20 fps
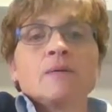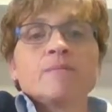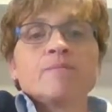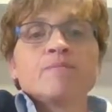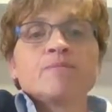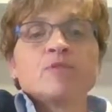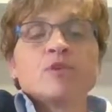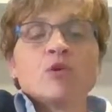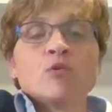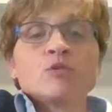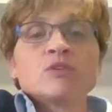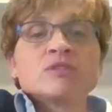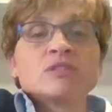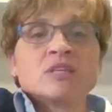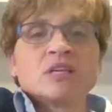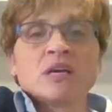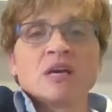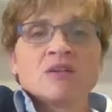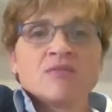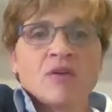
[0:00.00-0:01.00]

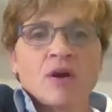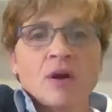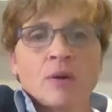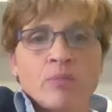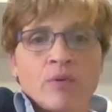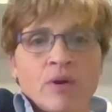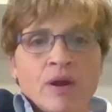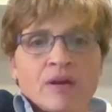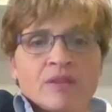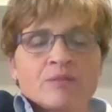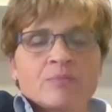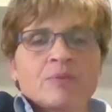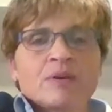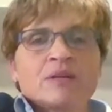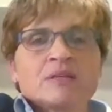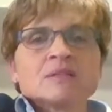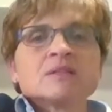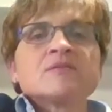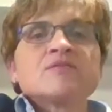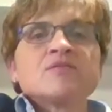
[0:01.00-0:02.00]
noticing of our breath,
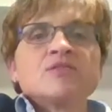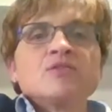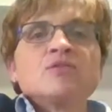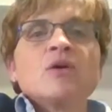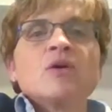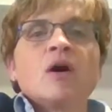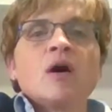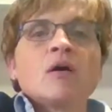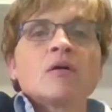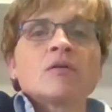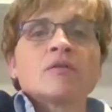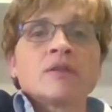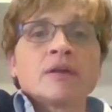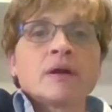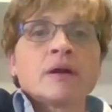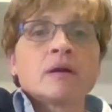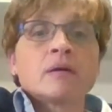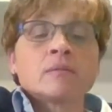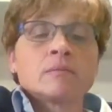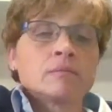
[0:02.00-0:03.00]
because if you are
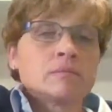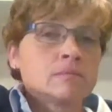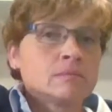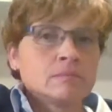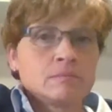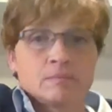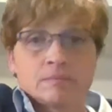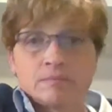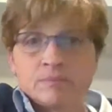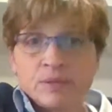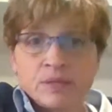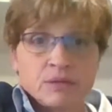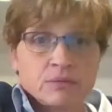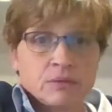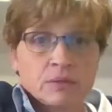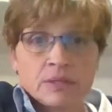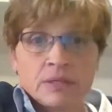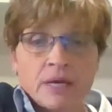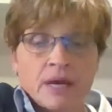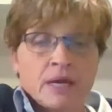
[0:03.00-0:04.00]
there being
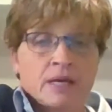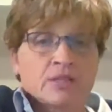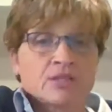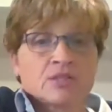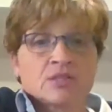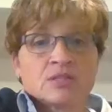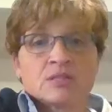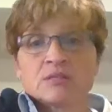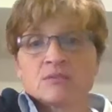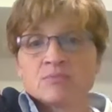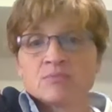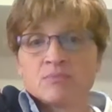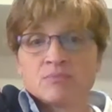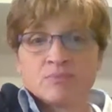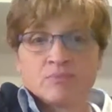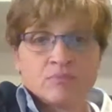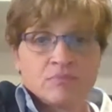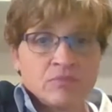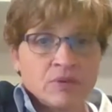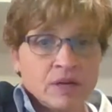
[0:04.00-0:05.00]
really anxious,
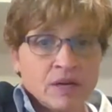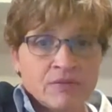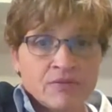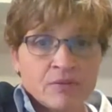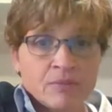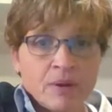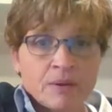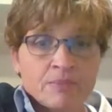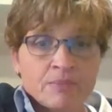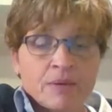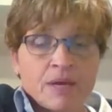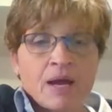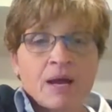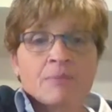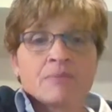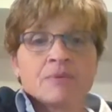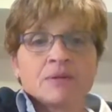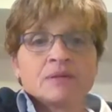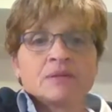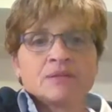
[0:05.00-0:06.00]
whatever might be
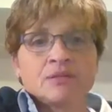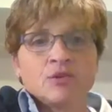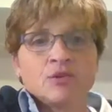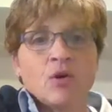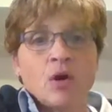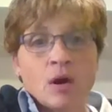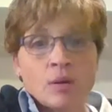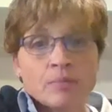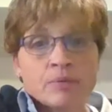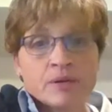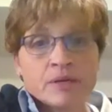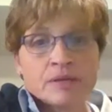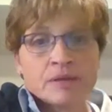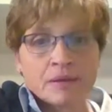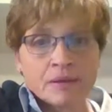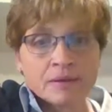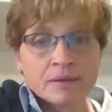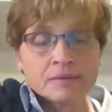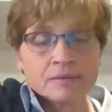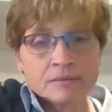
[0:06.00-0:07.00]
happening, you are
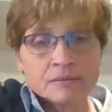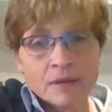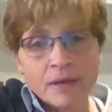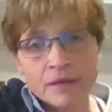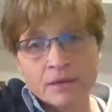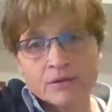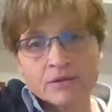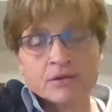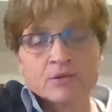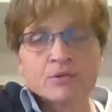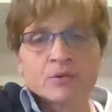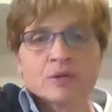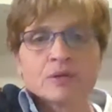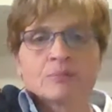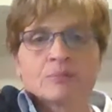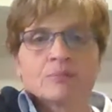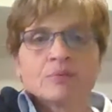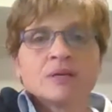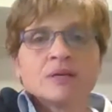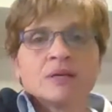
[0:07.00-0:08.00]
breathing, right? Or you
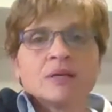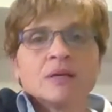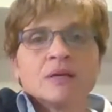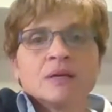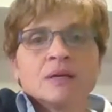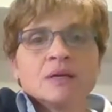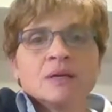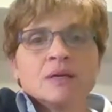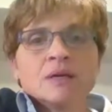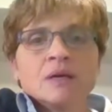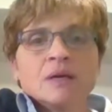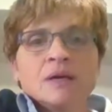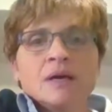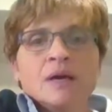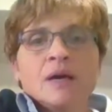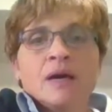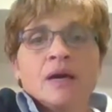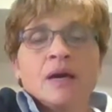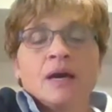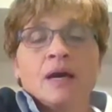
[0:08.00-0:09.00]
wouldn't be
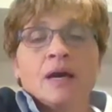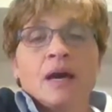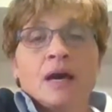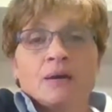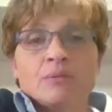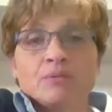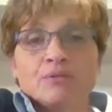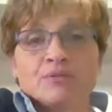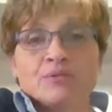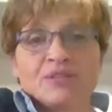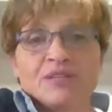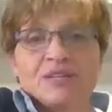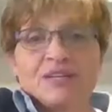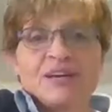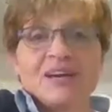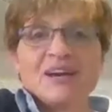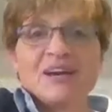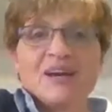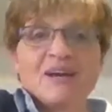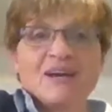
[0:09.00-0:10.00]
able to